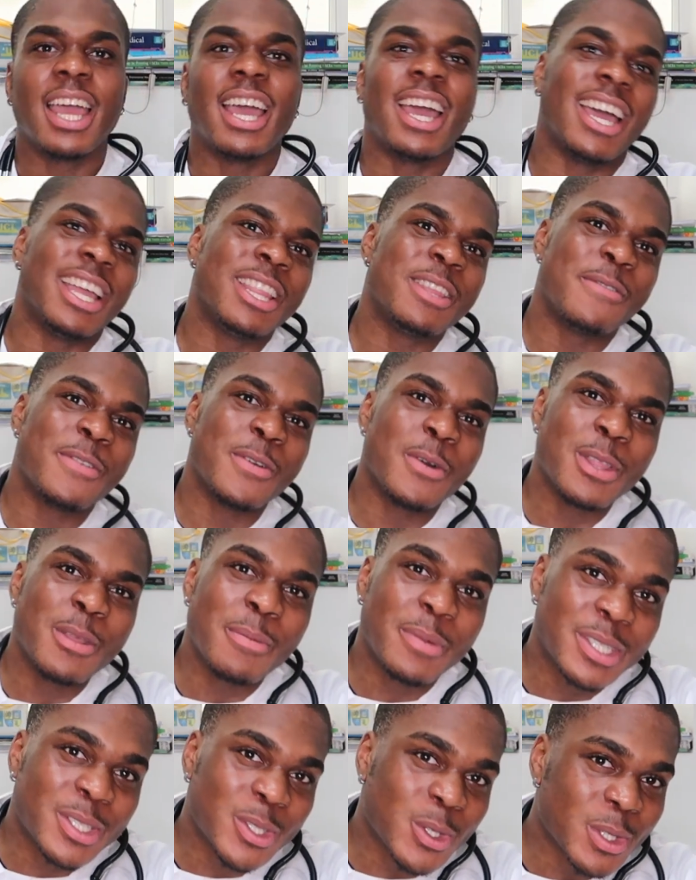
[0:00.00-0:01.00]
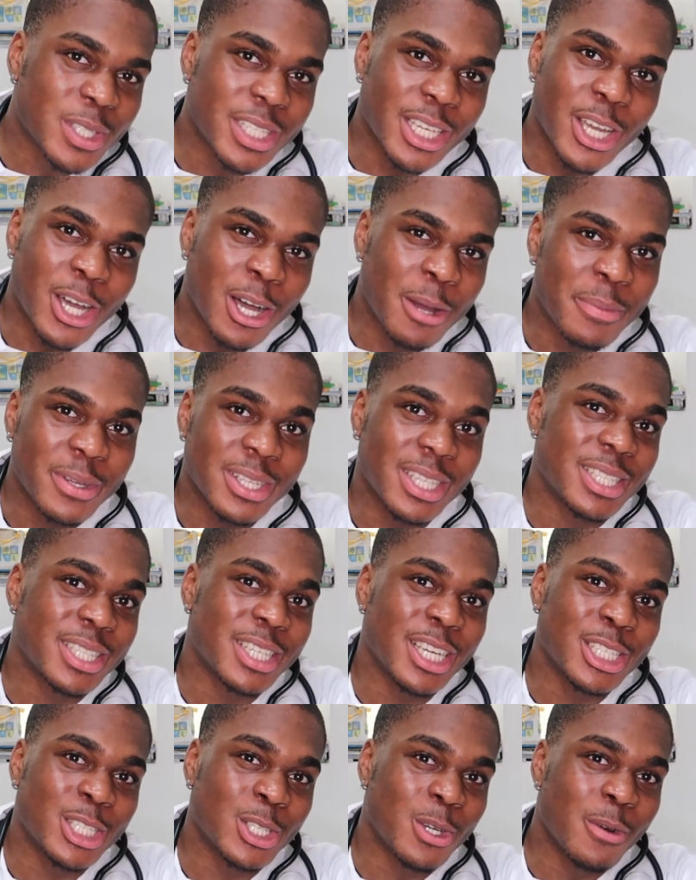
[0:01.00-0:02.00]
And if you want to be sourcing it up in the
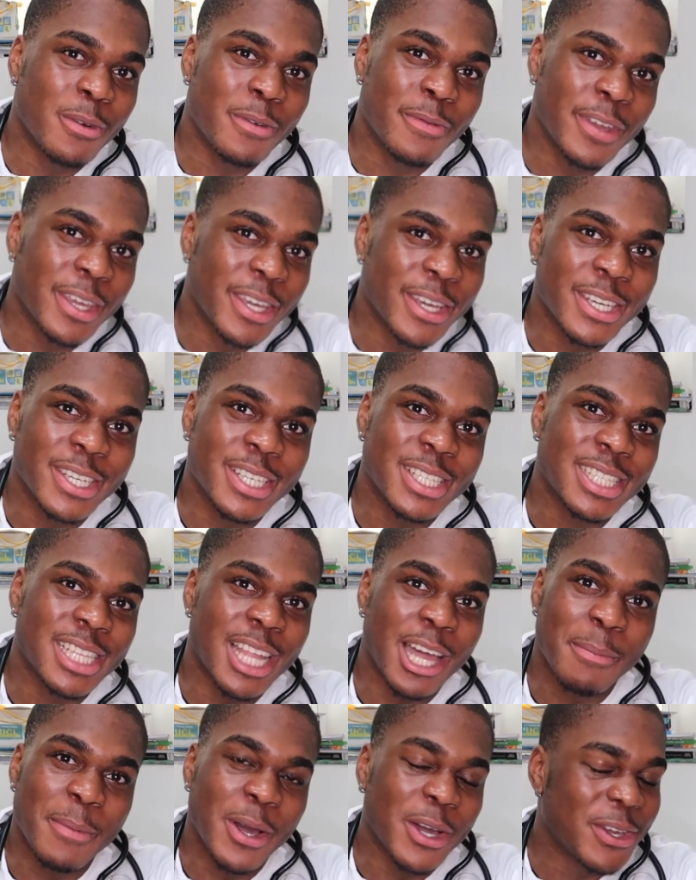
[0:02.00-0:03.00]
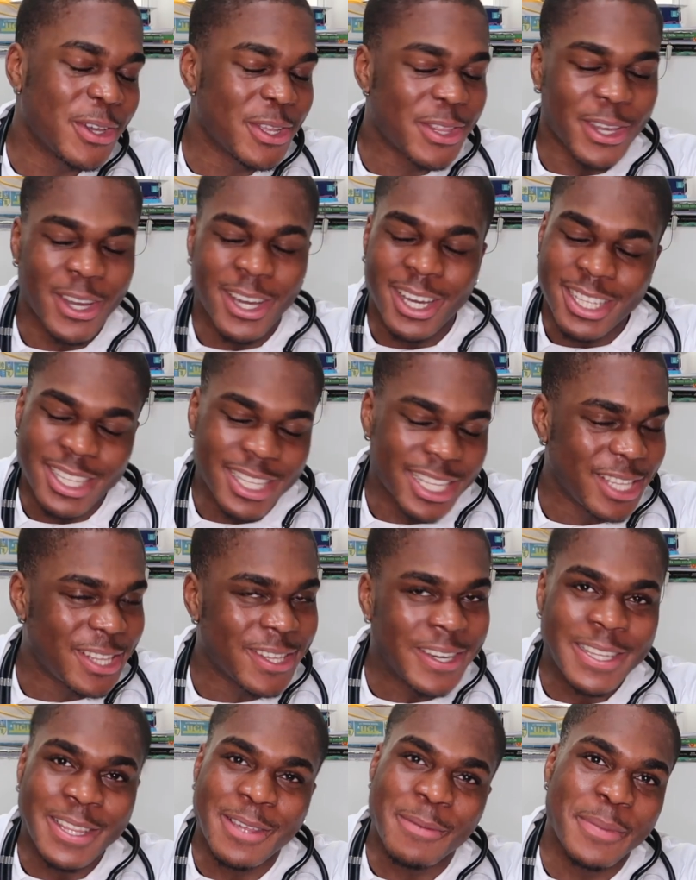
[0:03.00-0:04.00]
surgical theatres like my good auntie Dr.